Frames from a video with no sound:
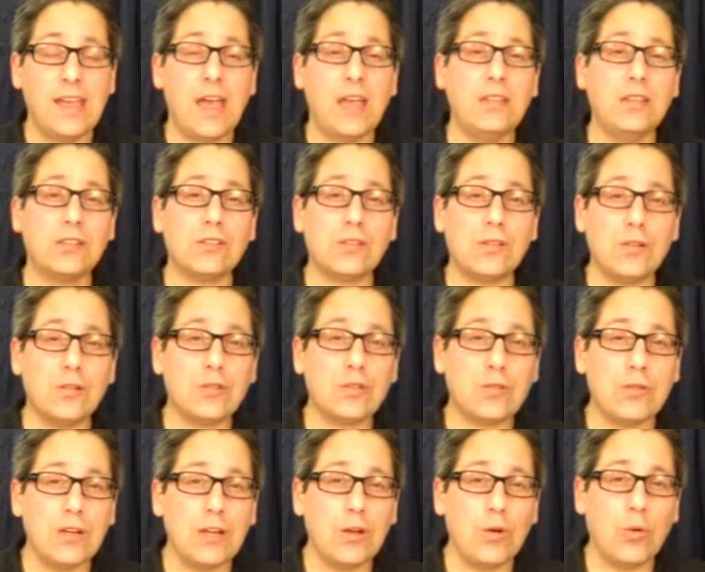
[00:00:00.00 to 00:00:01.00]
And this
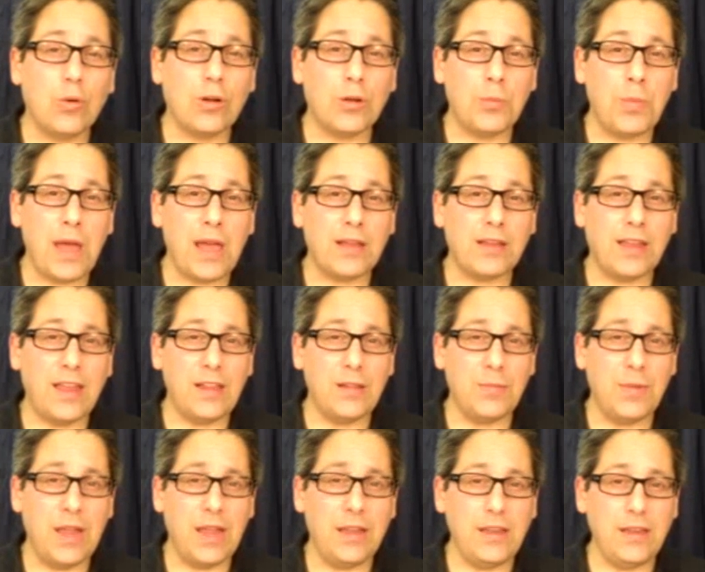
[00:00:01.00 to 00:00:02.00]
third-string quarterback,
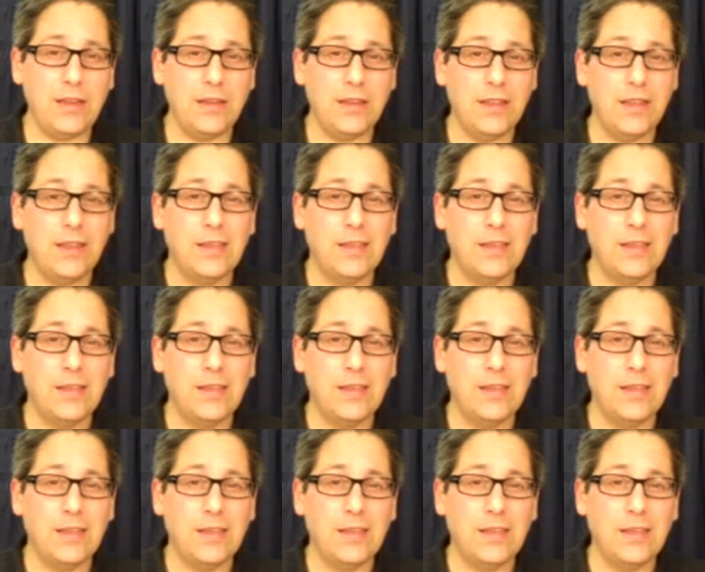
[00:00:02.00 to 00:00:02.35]
Caleb Haney,